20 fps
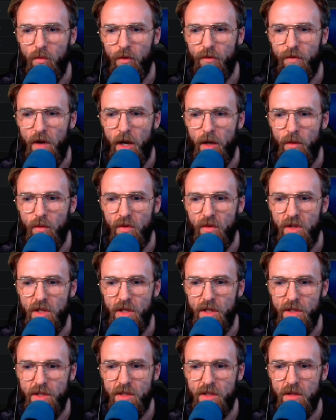We're fine with
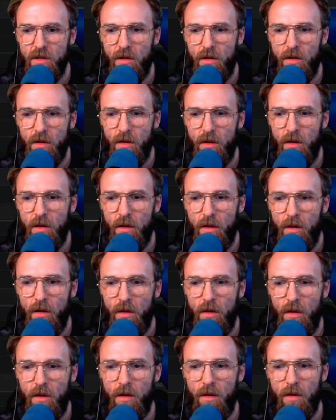these.
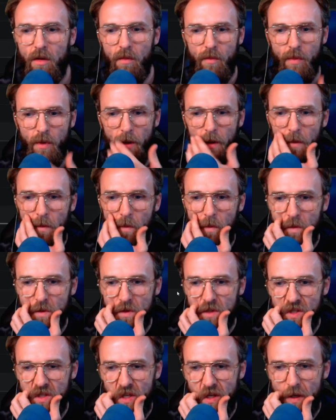But we'll
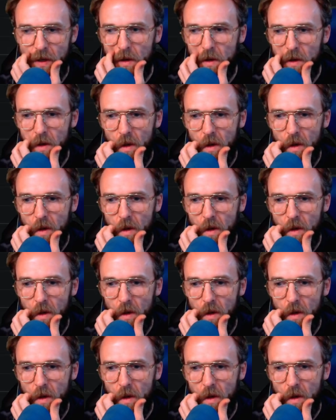see.